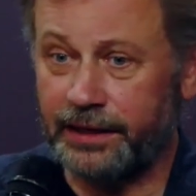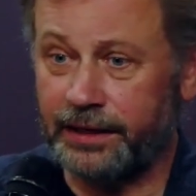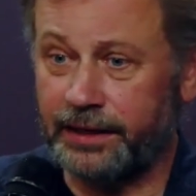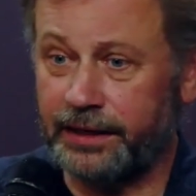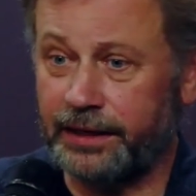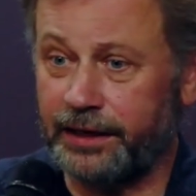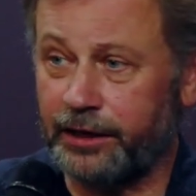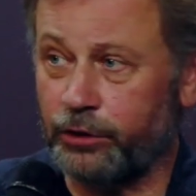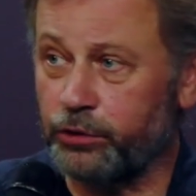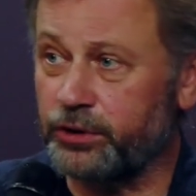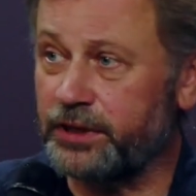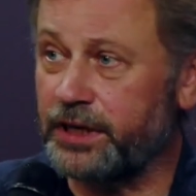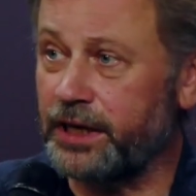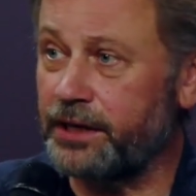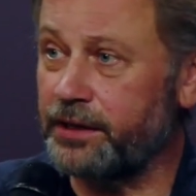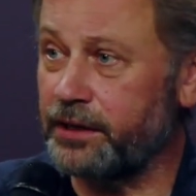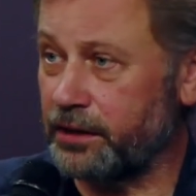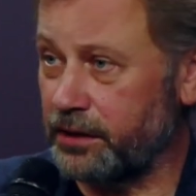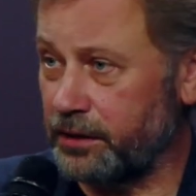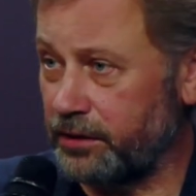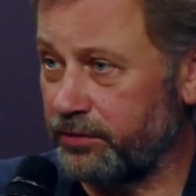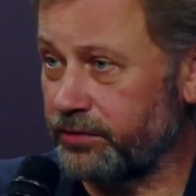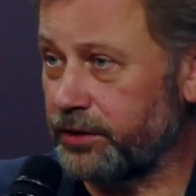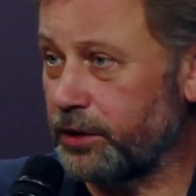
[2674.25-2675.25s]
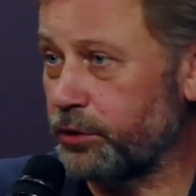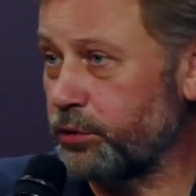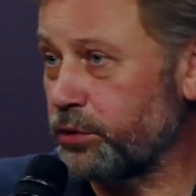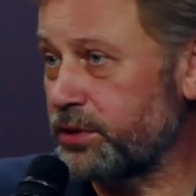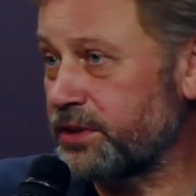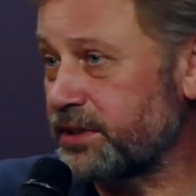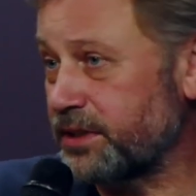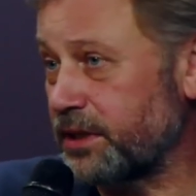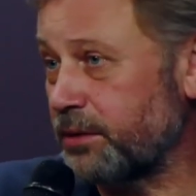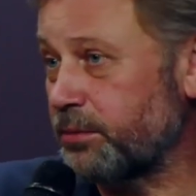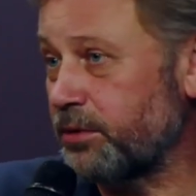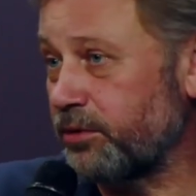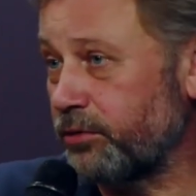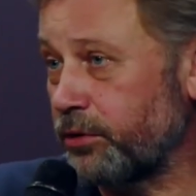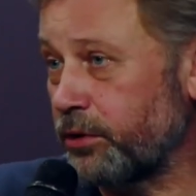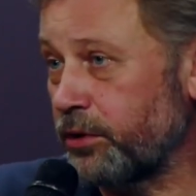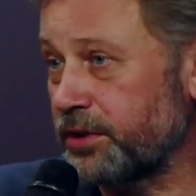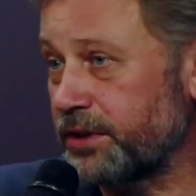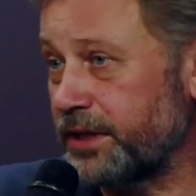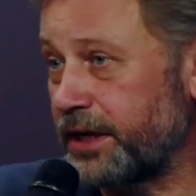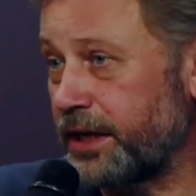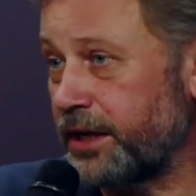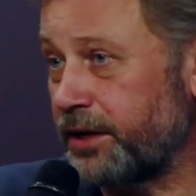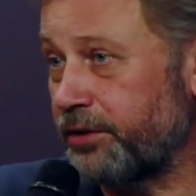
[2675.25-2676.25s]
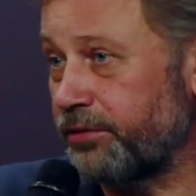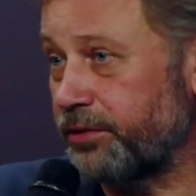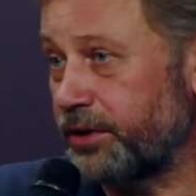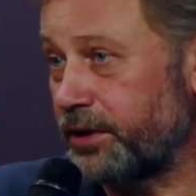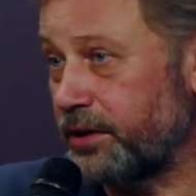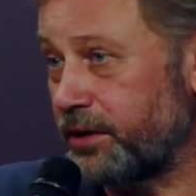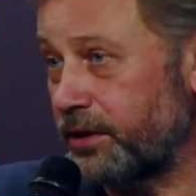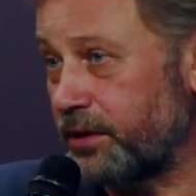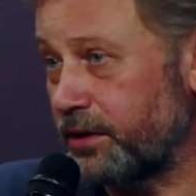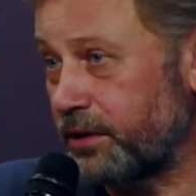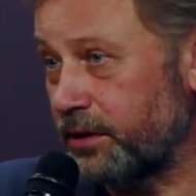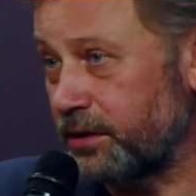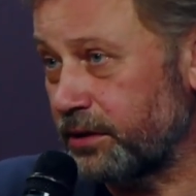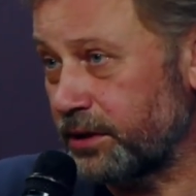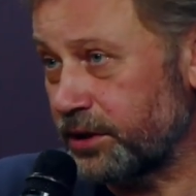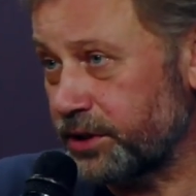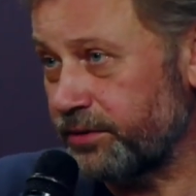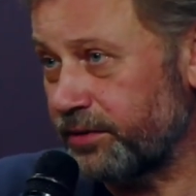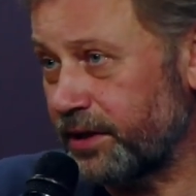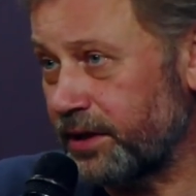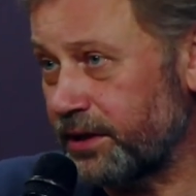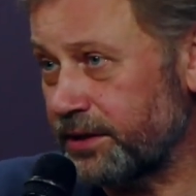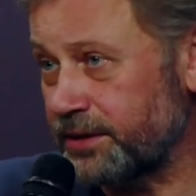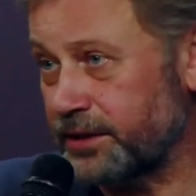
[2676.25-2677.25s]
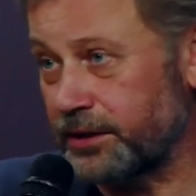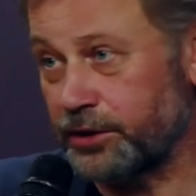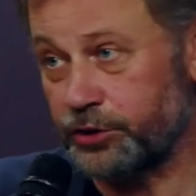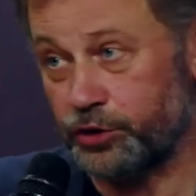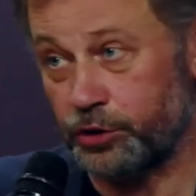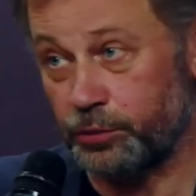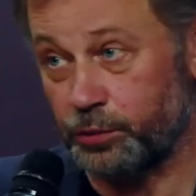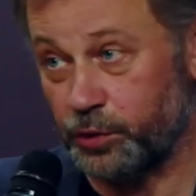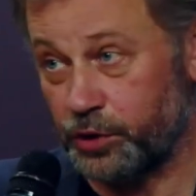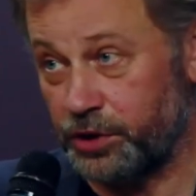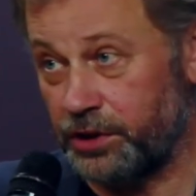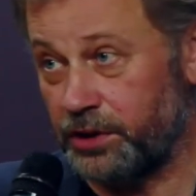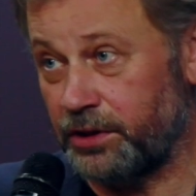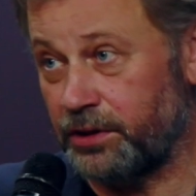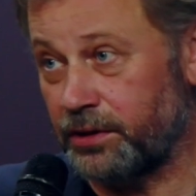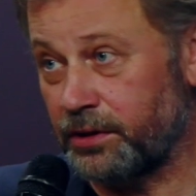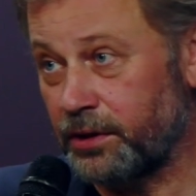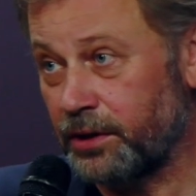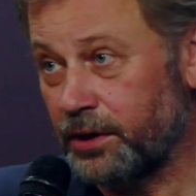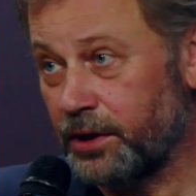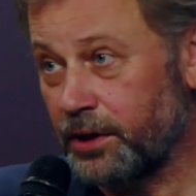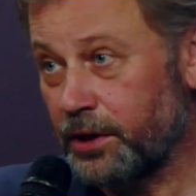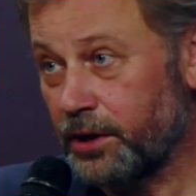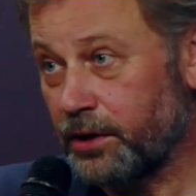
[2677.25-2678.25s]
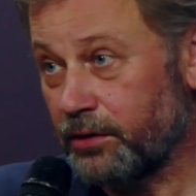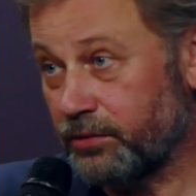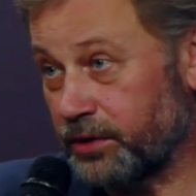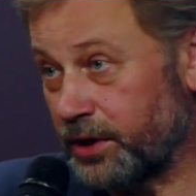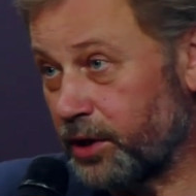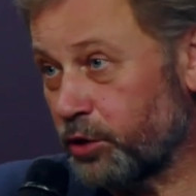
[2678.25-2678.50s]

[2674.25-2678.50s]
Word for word: Did they reveal some uh, um,